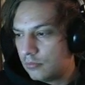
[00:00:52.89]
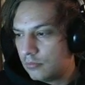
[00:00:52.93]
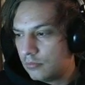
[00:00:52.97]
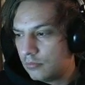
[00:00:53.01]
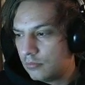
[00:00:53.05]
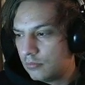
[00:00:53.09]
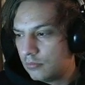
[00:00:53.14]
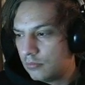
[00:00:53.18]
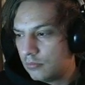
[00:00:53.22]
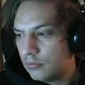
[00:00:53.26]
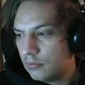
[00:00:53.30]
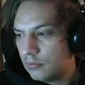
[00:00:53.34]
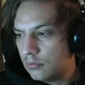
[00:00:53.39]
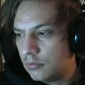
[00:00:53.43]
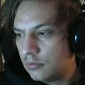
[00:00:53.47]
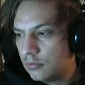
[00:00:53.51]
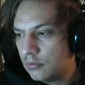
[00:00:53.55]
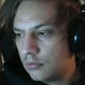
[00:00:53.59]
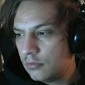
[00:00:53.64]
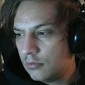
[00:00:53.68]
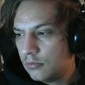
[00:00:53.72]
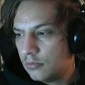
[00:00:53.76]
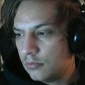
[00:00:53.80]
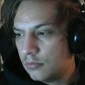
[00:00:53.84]

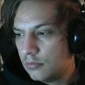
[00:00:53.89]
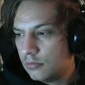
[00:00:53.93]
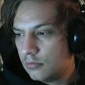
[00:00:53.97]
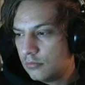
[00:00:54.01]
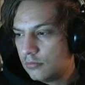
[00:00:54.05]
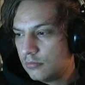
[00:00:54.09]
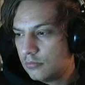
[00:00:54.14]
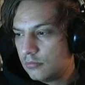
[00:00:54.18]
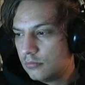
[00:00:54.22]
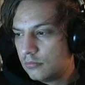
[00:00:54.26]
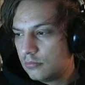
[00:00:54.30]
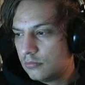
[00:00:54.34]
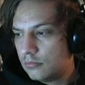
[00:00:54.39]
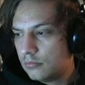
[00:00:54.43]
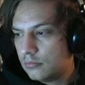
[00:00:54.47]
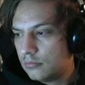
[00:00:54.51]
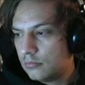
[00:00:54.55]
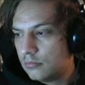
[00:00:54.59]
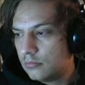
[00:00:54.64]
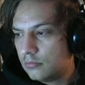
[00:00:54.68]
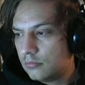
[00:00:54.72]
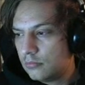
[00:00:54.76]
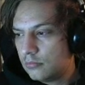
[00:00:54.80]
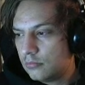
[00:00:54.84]

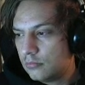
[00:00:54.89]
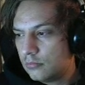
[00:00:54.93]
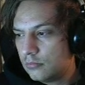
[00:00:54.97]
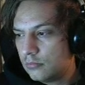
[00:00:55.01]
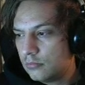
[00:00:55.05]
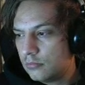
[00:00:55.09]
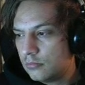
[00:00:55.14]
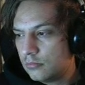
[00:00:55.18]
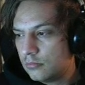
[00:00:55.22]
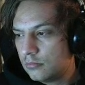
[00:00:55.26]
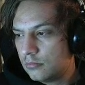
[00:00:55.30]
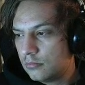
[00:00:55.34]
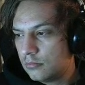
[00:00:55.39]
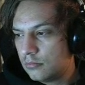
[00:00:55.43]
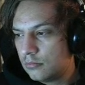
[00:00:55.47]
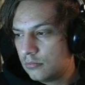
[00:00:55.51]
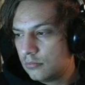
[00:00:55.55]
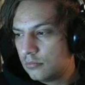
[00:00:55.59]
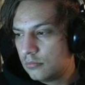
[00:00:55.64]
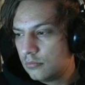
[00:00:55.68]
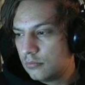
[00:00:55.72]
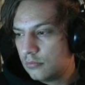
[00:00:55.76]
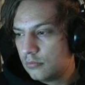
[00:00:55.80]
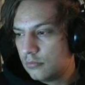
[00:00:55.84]

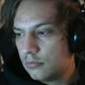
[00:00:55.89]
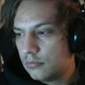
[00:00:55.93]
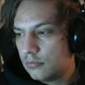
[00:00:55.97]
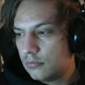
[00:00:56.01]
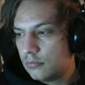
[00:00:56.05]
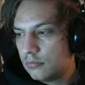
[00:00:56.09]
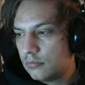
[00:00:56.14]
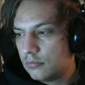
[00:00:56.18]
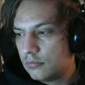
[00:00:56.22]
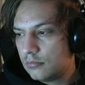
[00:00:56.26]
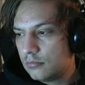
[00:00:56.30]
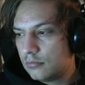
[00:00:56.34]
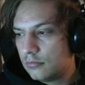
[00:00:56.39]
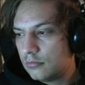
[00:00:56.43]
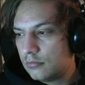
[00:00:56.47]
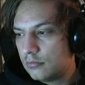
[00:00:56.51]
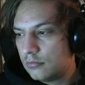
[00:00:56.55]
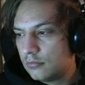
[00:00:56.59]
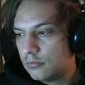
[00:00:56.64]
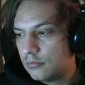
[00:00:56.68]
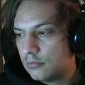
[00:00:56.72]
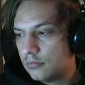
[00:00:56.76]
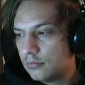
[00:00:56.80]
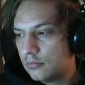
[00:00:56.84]

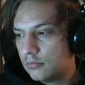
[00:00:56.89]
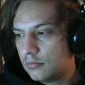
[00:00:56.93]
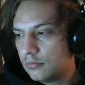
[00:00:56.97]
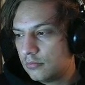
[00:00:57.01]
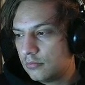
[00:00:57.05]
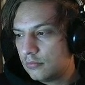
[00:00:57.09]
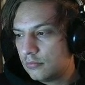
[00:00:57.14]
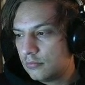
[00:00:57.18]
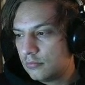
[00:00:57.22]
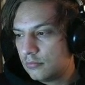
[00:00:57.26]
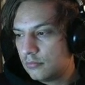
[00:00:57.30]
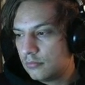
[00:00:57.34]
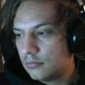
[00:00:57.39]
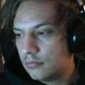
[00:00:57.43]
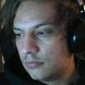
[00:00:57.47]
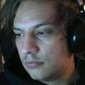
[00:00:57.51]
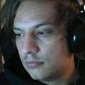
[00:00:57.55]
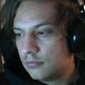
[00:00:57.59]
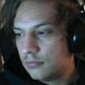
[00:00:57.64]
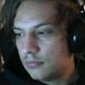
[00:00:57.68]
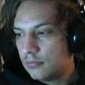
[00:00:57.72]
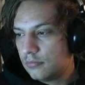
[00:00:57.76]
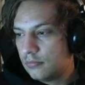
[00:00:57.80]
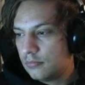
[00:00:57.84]

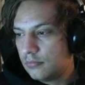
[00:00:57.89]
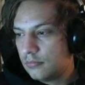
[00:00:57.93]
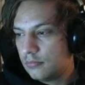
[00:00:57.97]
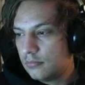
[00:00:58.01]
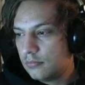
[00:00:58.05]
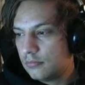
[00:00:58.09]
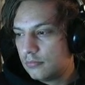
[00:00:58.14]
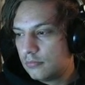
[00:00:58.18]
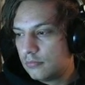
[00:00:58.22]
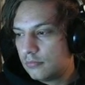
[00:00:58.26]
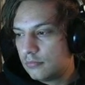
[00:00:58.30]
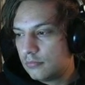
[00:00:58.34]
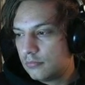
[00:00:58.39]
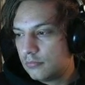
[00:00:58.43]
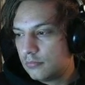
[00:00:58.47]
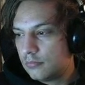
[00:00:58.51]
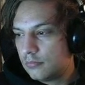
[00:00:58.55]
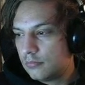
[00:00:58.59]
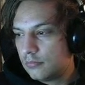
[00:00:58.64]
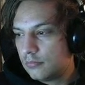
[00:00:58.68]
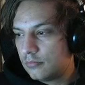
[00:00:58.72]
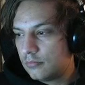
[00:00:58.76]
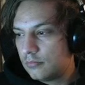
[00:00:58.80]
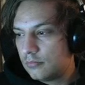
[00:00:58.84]

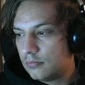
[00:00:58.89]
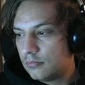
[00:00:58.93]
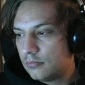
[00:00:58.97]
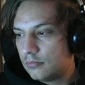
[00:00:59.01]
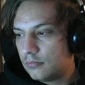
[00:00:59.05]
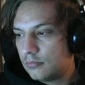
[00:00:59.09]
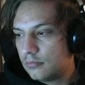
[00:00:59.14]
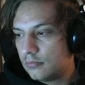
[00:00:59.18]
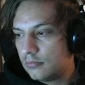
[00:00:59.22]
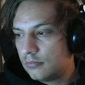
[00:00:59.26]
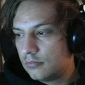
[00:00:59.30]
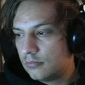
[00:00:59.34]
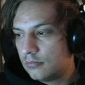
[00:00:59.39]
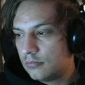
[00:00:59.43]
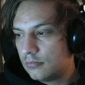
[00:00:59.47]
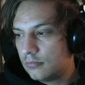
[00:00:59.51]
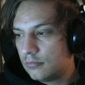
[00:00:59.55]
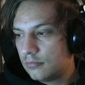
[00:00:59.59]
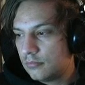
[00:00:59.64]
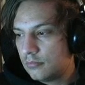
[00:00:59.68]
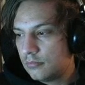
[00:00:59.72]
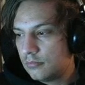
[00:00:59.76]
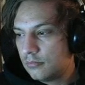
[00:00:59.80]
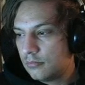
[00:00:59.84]

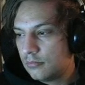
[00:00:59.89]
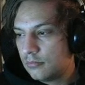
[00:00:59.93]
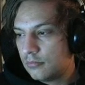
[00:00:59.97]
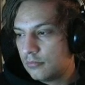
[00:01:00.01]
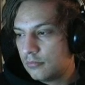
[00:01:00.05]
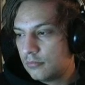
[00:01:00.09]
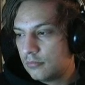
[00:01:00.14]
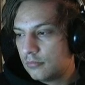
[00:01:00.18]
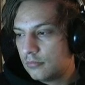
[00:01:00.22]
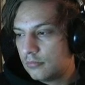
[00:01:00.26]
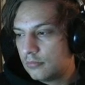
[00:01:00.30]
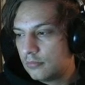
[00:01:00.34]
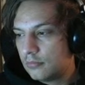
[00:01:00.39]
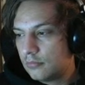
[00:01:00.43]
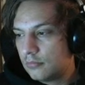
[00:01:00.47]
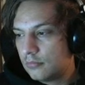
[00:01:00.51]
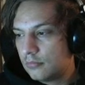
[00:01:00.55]
[no speech]